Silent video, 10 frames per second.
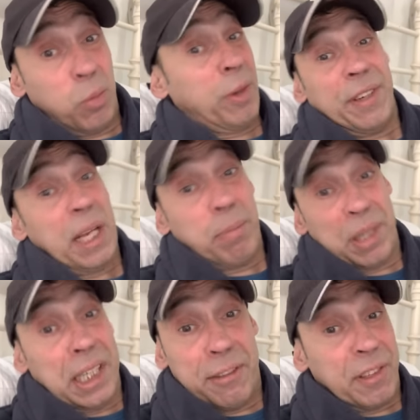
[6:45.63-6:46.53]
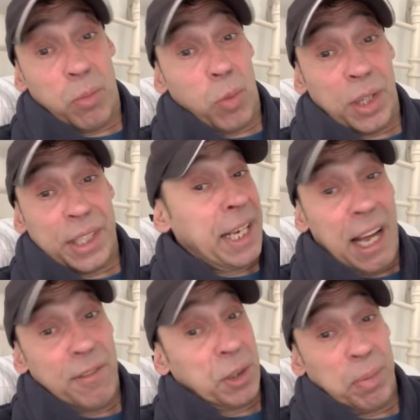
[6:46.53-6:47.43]
Whether they believed in what the
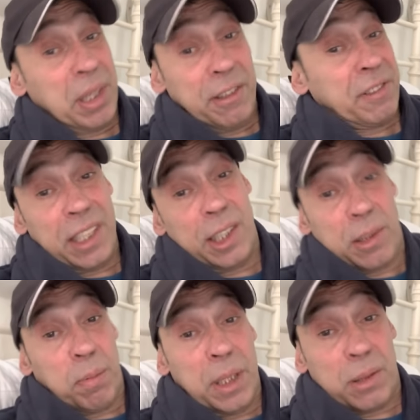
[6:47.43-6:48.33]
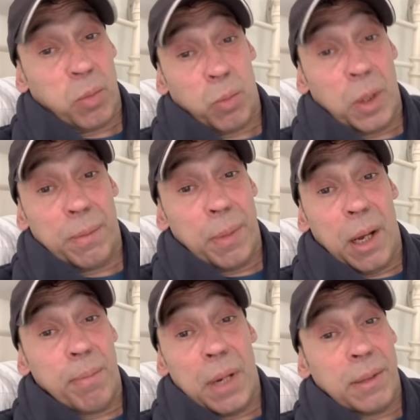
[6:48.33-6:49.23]
others believed in is
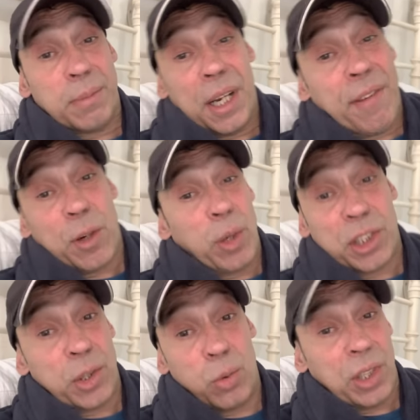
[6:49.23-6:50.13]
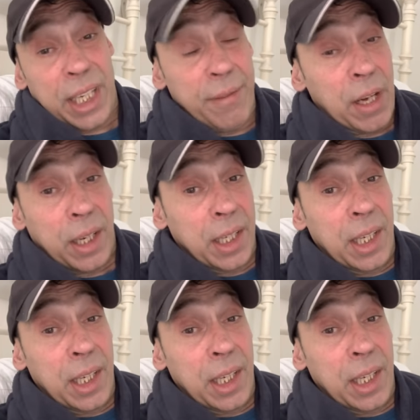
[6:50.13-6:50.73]
another question altogether.